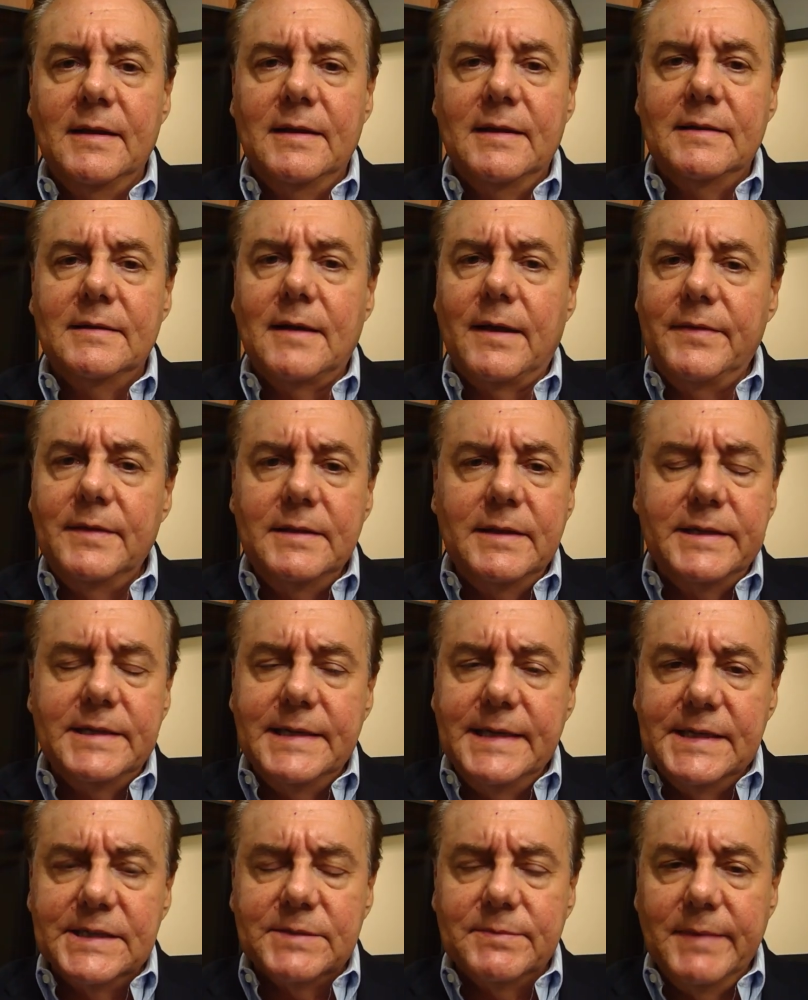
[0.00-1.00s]
Nothing that
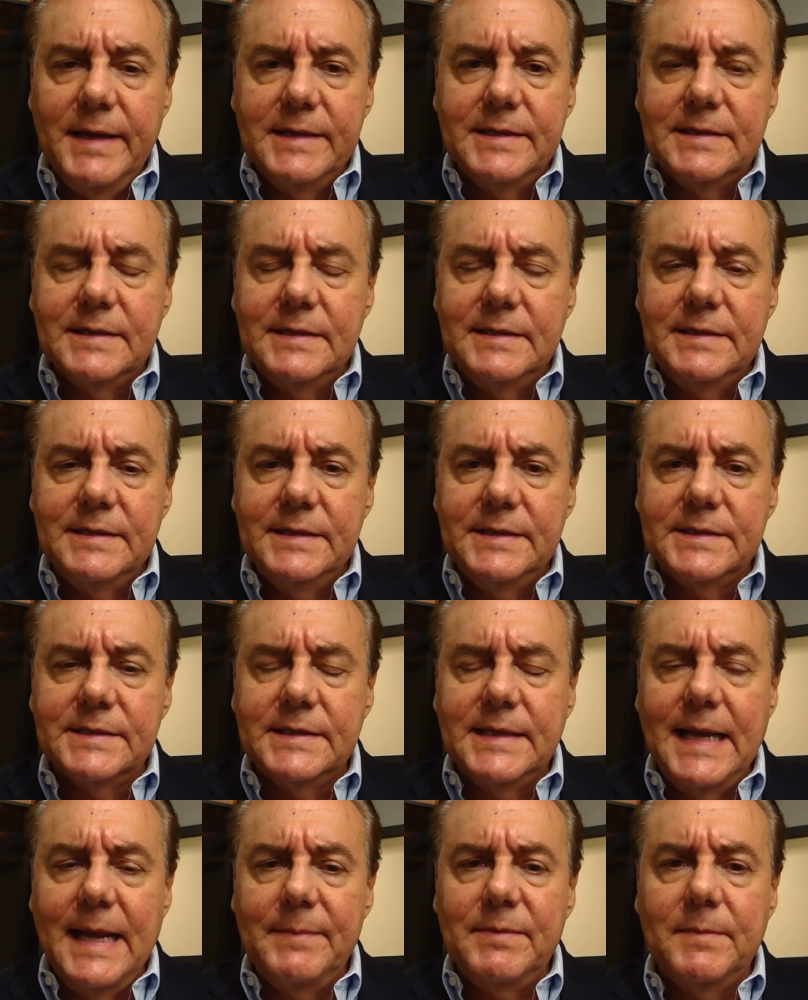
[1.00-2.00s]
she has mentioned is
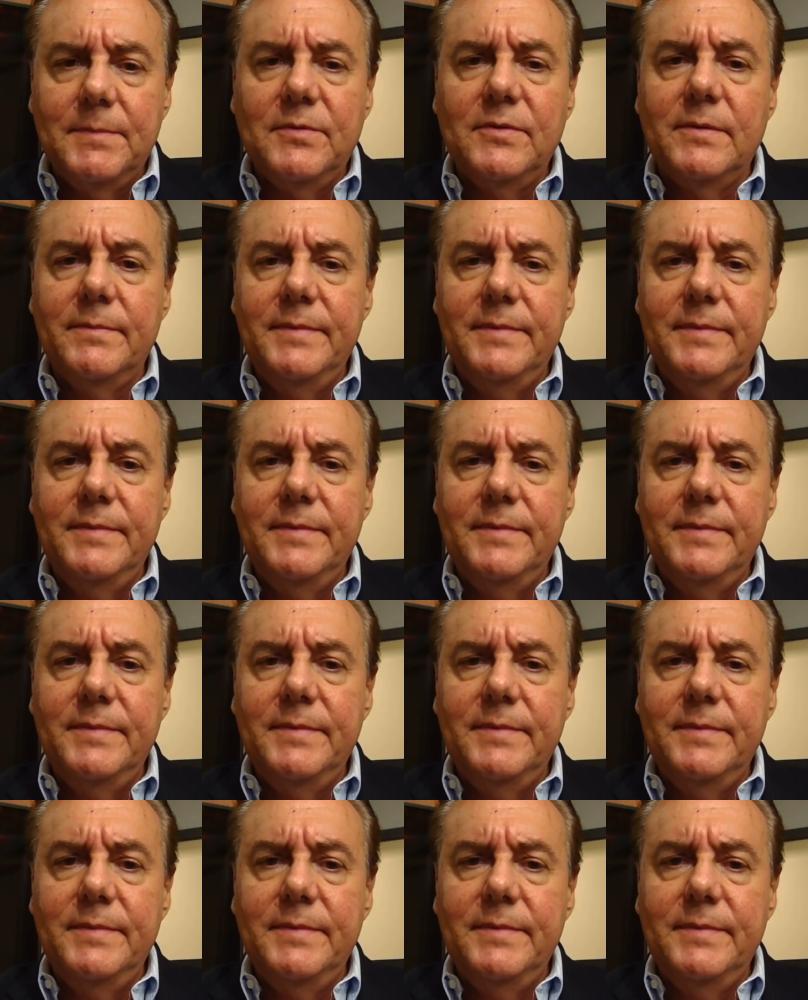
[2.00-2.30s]
capable